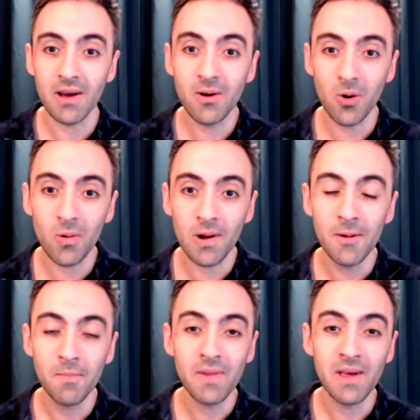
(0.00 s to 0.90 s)
goal.
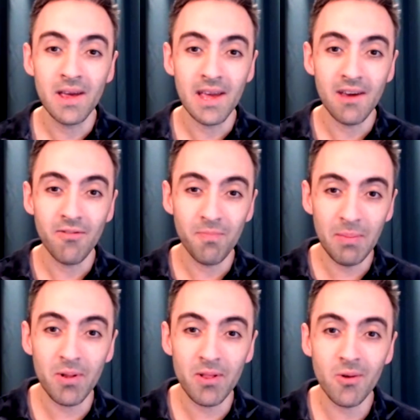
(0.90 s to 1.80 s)
If
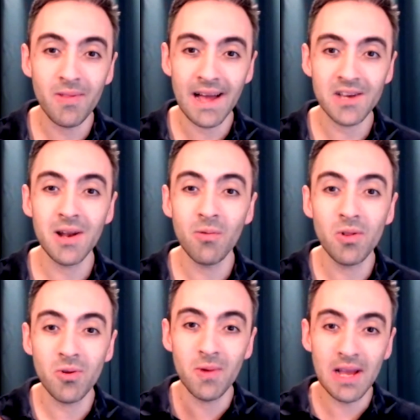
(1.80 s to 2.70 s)
people don't actually want
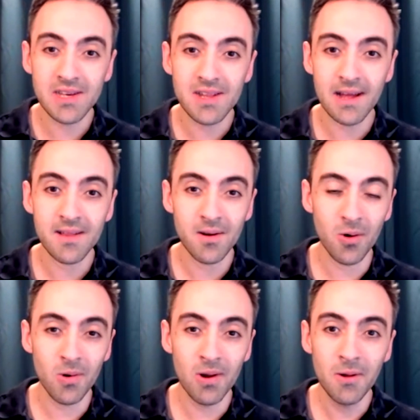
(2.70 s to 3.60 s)
to reach that
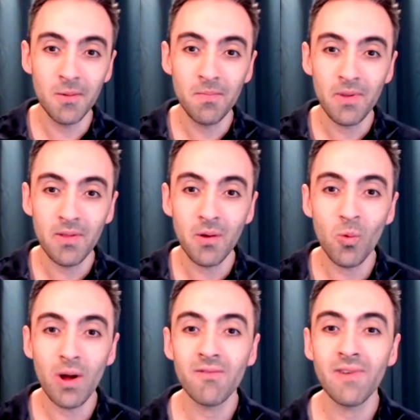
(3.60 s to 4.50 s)
goal, then
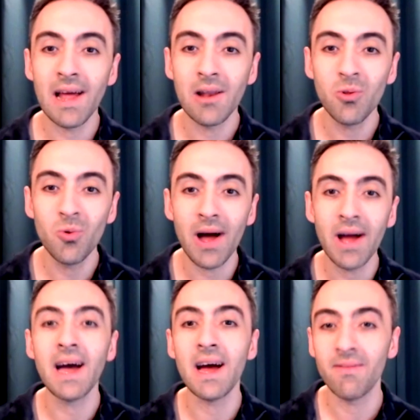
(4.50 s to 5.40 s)
what value do I
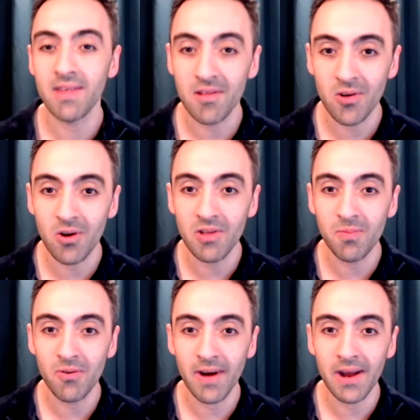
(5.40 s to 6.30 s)
have as a service
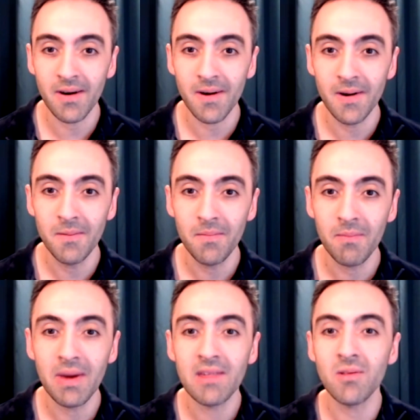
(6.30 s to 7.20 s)
provider?
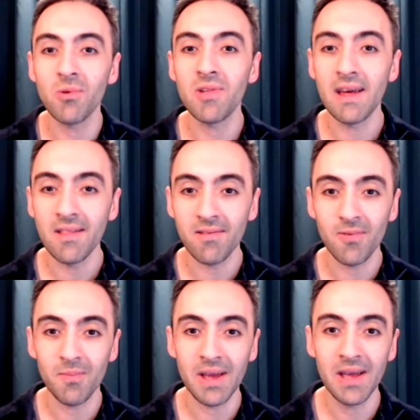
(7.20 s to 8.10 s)
Makes no sense for
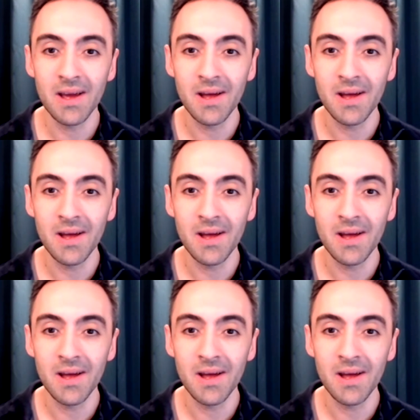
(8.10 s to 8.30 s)
me.